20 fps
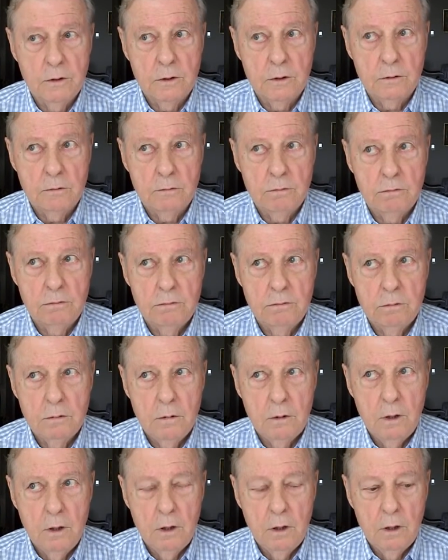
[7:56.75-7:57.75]
the,
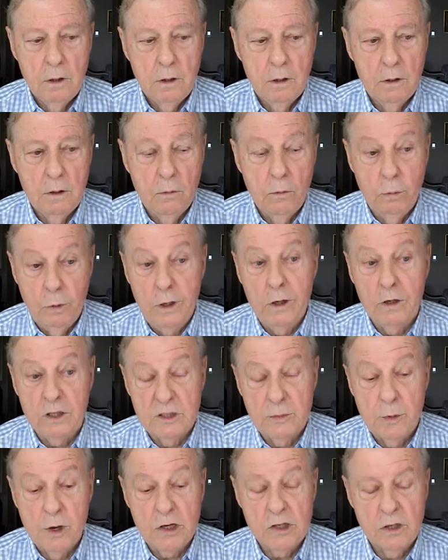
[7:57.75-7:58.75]
the winter
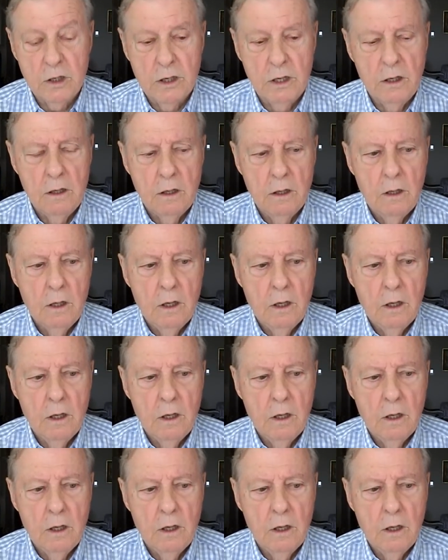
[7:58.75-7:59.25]
especially,